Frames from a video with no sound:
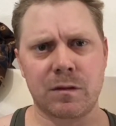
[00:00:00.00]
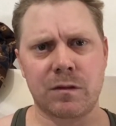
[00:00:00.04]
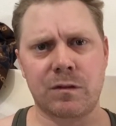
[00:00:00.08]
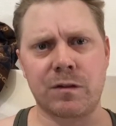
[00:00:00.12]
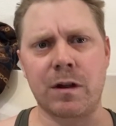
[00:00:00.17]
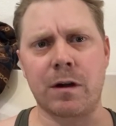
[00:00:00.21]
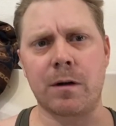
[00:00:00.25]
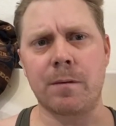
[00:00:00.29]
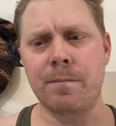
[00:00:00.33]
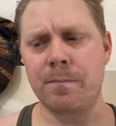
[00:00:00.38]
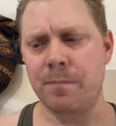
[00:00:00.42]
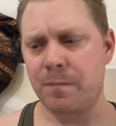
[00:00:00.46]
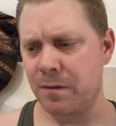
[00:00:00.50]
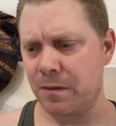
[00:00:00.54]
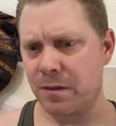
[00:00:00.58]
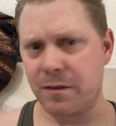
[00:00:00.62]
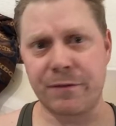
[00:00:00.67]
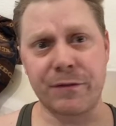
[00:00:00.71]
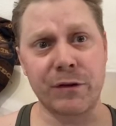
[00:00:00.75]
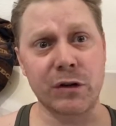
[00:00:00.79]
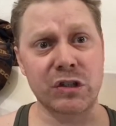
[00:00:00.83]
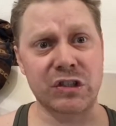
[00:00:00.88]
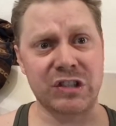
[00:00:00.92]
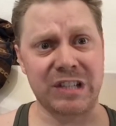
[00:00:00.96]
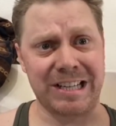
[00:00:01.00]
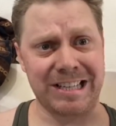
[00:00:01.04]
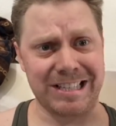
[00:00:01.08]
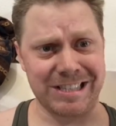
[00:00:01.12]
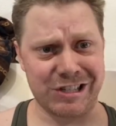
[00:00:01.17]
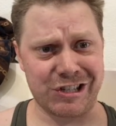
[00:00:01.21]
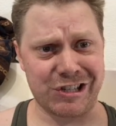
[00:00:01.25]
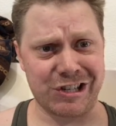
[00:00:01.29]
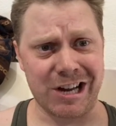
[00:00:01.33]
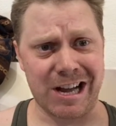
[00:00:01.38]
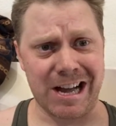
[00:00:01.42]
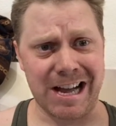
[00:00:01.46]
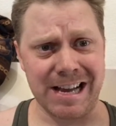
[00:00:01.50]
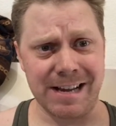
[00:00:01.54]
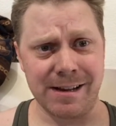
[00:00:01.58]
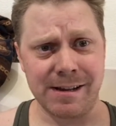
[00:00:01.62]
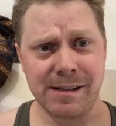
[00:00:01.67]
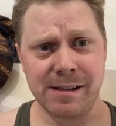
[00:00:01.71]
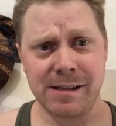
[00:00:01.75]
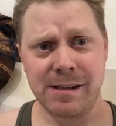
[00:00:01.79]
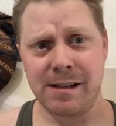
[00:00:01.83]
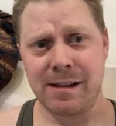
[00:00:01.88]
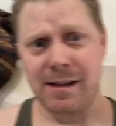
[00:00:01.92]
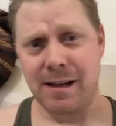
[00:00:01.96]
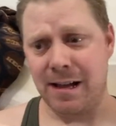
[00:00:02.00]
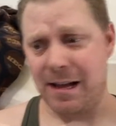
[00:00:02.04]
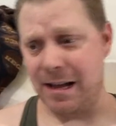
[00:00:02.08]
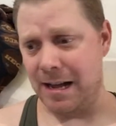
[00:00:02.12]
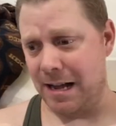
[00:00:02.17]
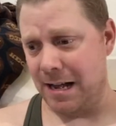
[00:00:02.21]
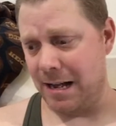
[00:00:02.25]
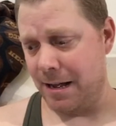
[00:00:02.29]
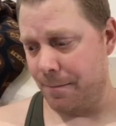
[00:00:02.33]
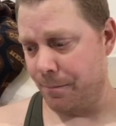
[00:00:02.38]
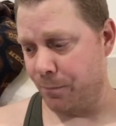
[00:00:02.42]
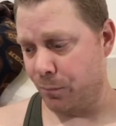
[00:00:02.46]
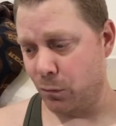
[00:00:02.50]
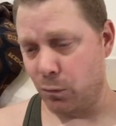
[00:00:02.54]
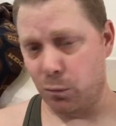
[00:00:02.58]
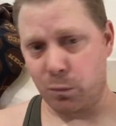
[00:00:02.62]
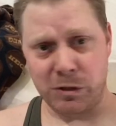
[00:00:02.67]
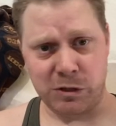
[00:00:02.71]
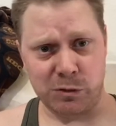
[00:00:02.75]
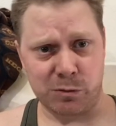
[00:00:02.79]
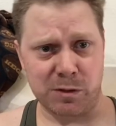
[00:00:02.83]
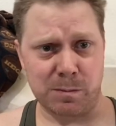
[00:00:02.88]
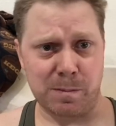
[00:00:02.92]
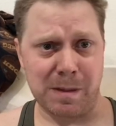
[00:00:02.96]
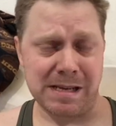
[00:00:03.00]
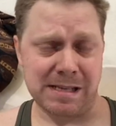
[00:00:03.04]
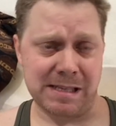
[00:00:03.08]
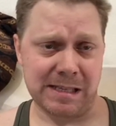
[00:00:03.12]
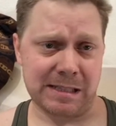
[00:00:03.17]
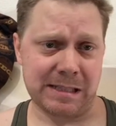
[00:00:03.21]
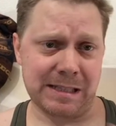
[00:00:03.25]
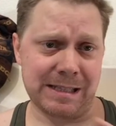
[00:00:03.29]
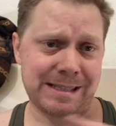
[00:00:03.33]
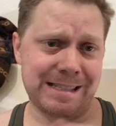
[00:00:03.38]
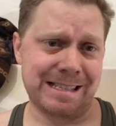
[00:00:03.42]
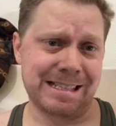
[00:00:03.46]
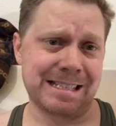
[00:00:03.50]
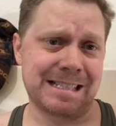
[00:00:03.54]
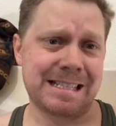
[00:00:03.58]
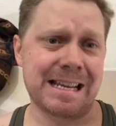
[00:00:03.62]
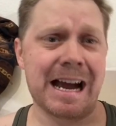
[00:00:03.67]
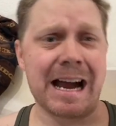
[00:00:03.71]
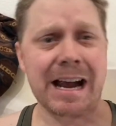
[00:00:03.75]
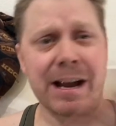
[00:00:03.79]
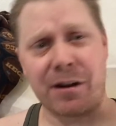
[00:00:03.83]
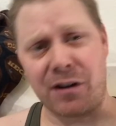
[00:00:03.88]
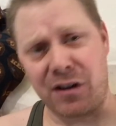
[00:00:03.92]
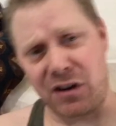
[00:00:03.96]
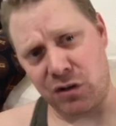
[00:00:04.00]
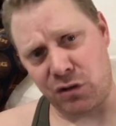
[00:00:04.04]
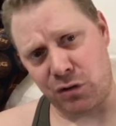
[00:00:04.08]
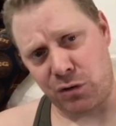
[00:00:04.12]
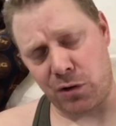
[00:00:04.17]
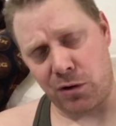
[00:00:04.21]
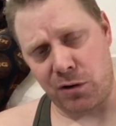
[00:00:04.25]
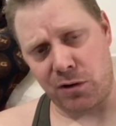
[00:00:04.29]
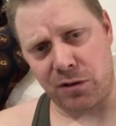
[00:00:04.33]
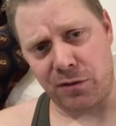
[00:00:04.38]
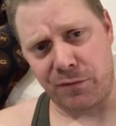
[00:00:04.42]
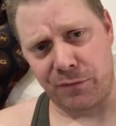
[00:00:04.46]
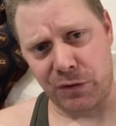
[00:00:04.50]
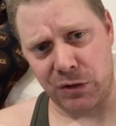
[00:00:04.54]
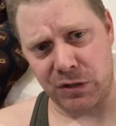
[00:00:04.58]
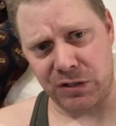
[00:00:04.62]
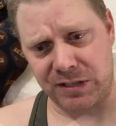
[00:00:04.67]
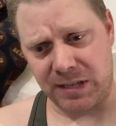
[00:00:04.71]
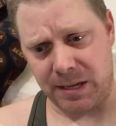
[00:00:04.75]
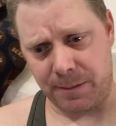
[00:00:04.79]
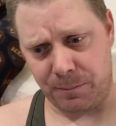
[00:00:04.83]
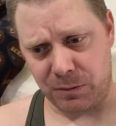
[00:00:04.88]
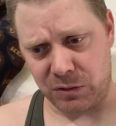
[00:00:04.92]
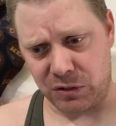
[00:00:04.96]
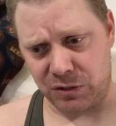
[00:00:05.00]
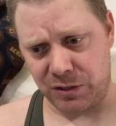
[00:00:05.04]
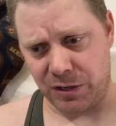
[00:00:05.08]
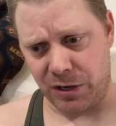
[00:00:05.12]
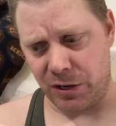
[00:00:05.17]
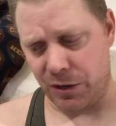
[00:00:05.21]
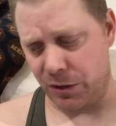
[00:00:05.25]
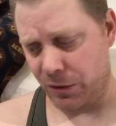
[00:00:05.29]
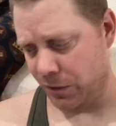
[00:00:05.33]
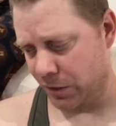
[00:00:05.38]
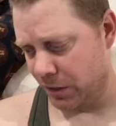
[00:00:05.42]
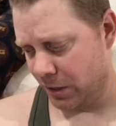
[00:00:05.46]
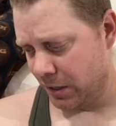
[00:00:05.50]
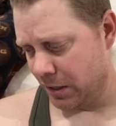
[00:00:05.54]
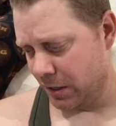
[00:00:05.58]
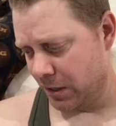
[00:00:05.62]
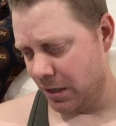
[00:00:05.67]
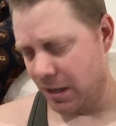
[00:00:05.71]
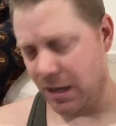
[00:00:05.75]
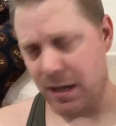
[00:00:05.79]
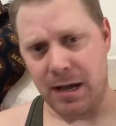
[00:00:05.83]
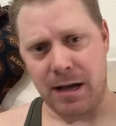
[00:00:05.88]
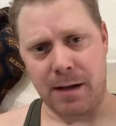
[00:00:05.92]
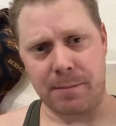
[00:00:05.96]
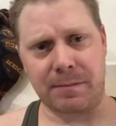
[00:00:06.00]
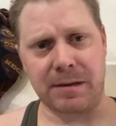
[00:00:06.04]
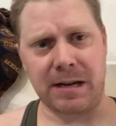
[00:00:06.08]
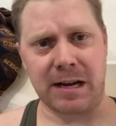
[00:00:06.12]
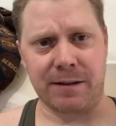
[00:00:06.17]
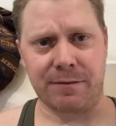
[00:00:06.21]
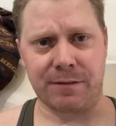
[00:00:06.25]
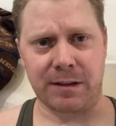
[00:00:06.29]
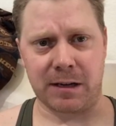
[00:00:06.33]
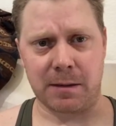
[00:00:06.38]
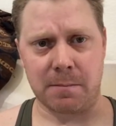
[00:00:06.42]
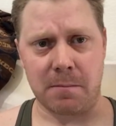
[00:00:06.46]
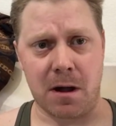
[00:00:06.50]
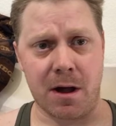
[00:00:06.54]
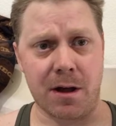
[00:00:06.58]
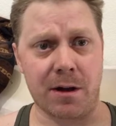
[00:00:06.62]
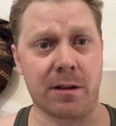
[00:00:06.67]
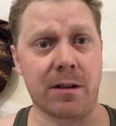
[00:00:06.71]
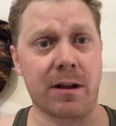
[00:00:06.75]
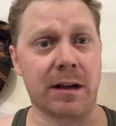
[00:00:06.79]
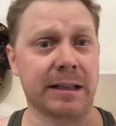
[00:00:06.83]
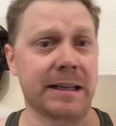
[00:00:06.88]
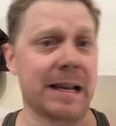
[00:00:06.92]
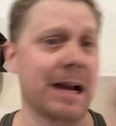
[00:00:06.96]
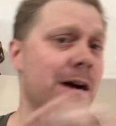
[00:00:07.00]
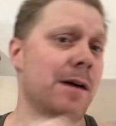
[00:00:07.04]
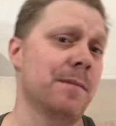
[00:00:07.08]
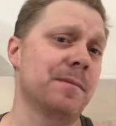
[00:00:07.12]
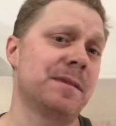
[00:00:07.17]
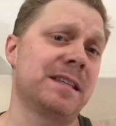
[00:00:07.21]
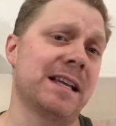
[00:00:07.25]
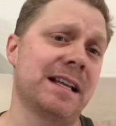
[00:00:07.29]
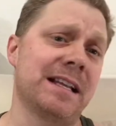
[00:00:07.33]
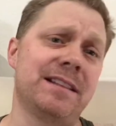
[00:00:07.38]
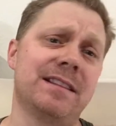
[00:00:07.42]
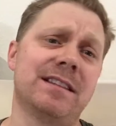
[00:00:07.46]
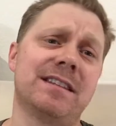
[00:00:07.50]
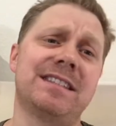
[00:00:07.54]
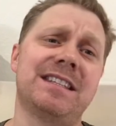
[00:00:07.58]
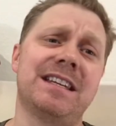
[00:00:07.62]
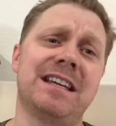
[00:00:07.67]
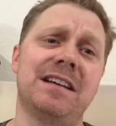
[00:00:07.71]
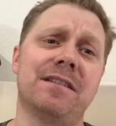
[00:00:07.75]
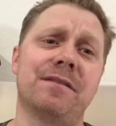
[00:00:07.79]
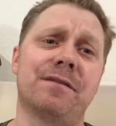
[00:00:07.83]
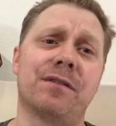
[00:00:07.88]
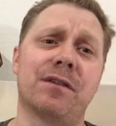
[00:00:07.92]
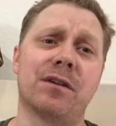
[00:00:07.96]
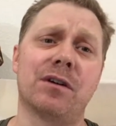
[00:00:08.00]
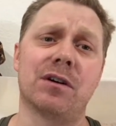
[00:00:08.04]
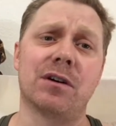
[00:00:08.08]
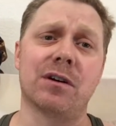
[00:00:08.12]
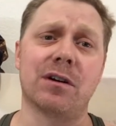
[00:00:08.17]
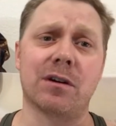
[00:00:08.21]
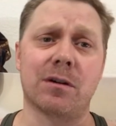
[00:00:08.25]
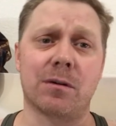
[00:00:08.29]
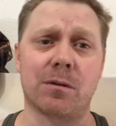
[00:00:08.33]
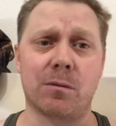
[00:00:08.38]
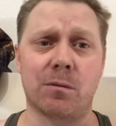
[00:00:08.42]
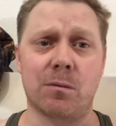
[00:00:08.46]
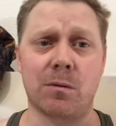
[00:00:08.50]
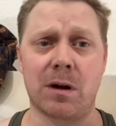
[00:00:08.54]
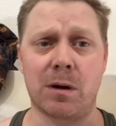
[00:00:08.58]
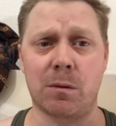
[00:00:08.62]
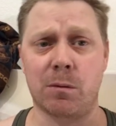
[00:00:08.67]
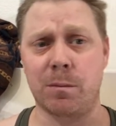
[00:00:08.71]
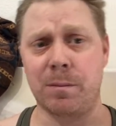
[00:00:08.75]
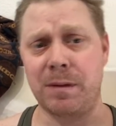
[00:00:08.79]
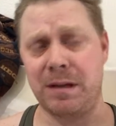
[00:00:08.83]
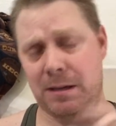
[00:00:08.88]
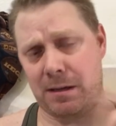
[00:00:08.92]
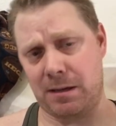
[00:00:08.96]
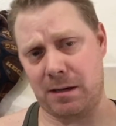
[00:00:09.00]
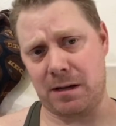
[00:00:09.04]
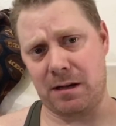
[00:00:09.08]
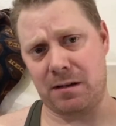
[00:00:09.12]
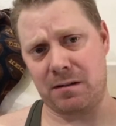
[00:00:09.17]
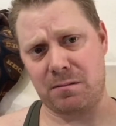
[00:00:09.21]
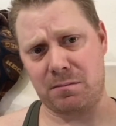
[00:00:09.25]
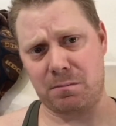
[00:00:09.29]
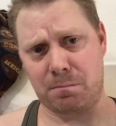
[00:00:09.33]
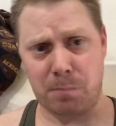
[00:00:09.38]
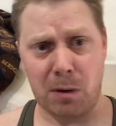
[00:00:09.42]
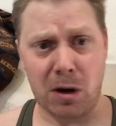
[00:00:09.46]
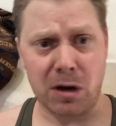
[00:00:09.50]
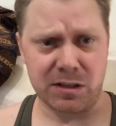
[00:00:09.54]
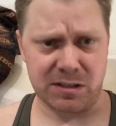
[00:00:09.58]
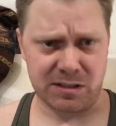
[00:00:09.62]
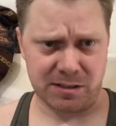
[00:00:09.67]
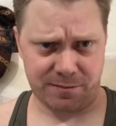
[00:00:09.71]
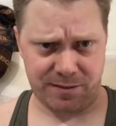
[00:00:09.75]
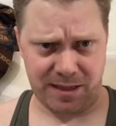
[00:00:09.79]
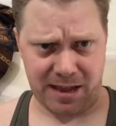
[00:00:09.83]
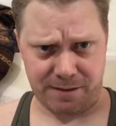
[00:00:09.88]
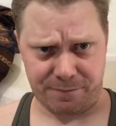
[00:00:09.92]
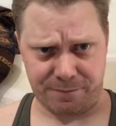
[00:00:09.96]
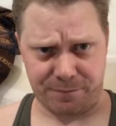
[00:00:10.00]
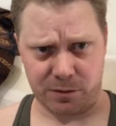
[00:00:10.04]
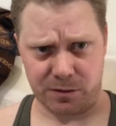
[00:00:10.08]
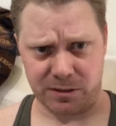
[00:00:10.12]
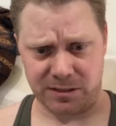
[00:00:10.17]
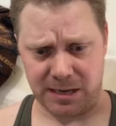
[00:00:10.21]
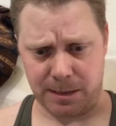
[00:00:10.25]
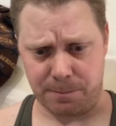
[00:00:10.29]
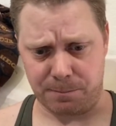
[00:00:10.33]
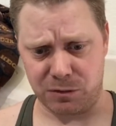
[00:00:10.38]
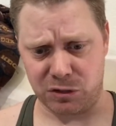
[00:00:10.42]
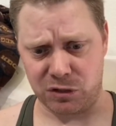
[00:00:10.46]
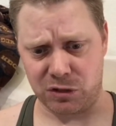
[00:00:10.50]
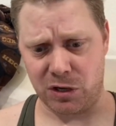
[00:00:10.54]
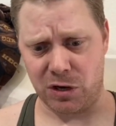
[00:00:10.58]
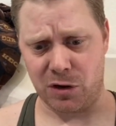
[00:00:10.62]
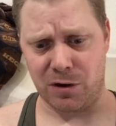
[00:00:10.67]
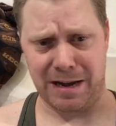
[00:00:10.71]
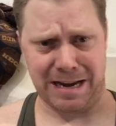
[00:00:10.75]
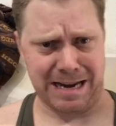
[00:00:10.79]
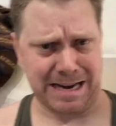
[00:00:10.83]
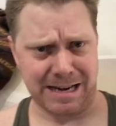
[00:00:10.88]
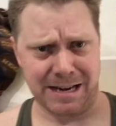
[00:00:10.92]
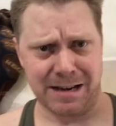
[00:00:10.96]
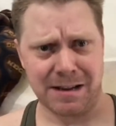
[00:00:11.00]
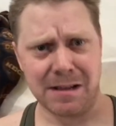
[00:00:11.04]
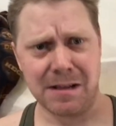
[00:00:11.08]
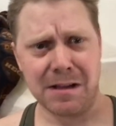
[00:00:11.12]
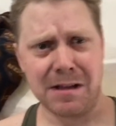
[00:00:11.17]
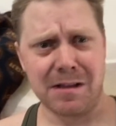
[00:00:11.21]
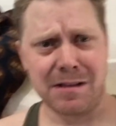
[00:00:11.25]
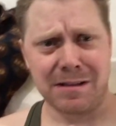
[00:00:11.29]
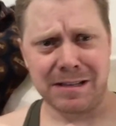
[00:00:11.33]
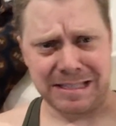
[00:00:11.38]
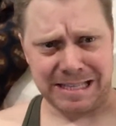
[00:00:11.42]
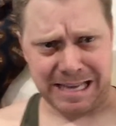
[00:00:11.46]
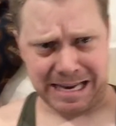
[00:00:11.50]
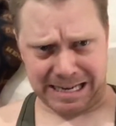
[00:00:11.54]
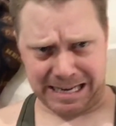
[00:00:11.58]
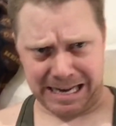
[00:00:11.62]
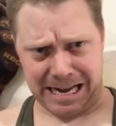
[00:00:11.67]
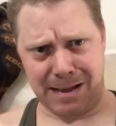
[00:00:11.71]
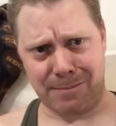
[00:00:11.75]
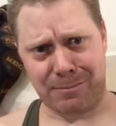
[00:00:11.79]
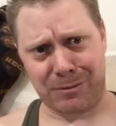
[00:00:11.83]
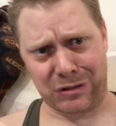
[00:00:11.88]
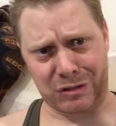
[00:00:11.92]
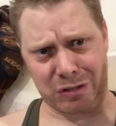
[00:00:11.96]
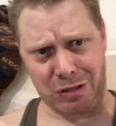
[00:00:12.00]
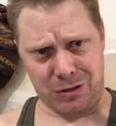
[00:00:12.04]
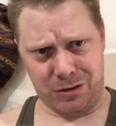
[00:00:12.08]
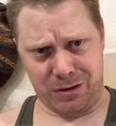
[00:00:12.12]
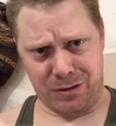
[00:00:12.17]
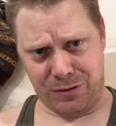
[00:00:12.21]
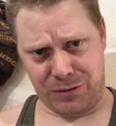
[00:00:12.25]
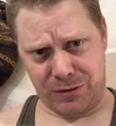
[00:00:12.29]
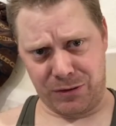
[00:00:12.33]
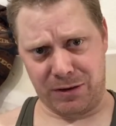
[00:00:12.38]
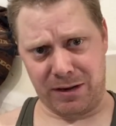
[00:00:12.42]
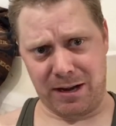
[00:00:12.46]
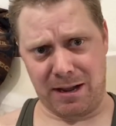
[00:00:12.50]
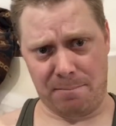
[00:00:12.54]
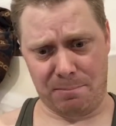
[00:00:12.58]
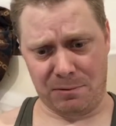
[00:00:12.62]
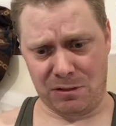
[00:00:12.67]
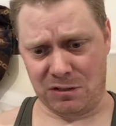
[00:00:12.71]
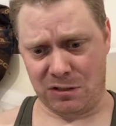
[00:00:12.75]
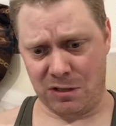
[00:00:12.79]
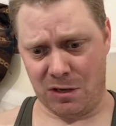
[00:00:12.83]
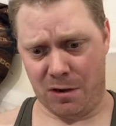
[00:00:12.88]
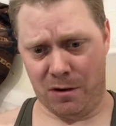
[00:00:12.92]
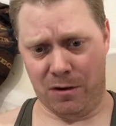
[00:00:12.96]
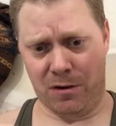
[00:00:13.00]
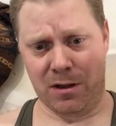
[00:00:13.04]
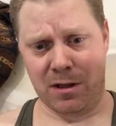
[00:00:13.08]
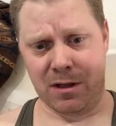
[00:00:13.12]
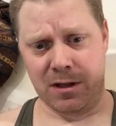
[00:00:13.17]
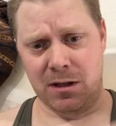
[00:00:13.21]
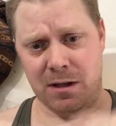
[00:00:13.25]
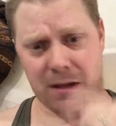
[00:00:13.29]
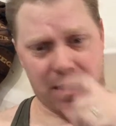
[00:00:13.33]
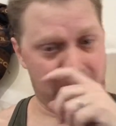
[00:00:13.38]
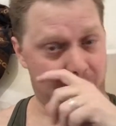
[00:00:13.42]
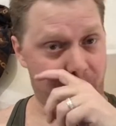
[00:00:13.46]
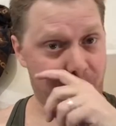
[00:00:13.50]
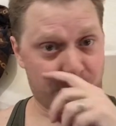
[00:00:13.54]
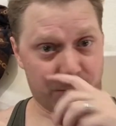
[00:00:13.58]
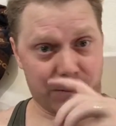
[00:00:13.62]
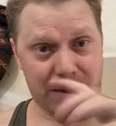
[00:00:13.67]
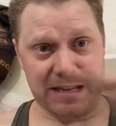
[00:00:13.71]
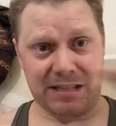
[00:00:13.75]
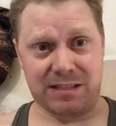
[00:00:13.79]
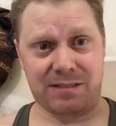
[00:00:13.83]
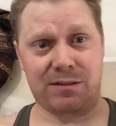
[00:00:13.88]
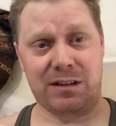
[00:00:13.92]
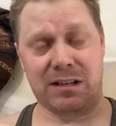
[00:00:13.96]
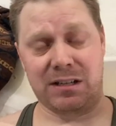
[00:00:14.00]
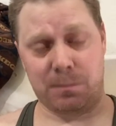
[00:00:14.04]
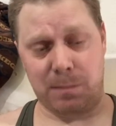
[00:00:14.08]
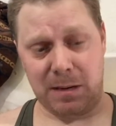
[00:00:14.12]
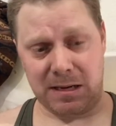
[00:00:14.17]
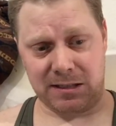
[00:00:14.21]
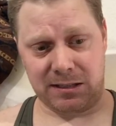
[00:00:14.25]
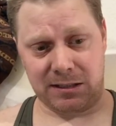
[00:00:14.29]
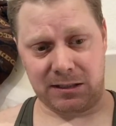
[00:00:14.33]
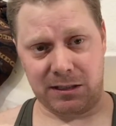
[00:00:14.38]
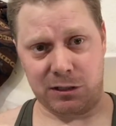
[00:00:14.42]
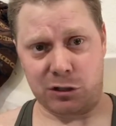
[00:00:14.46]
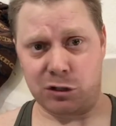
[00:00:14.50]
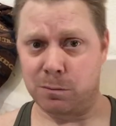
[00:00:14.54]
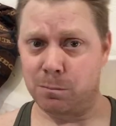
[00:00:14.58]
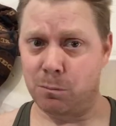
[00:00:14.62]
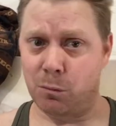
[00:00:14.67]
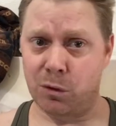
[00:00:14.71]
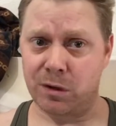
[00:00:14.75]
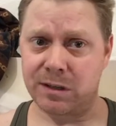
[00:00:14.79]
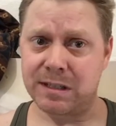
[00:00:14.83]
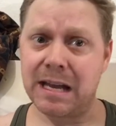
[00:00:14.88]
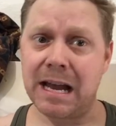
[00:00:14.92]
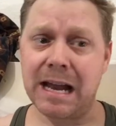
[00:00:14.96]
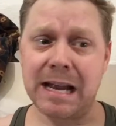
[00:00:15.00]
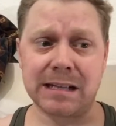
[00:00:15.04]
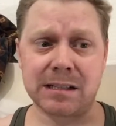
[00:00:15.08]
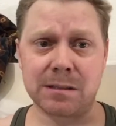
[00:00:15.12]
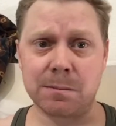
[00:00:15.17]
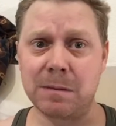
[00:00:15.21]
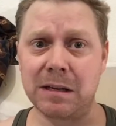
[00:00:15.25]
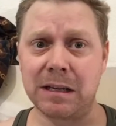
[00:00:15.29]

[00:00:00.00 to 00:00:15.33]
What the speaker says: So the first scene is shot, which was basically the entire intro to the first episode, kind of like a monologue. Now I'm setting the scene for what will be parts of that first episode and second episode and third episode. The rest of it is basically more tights.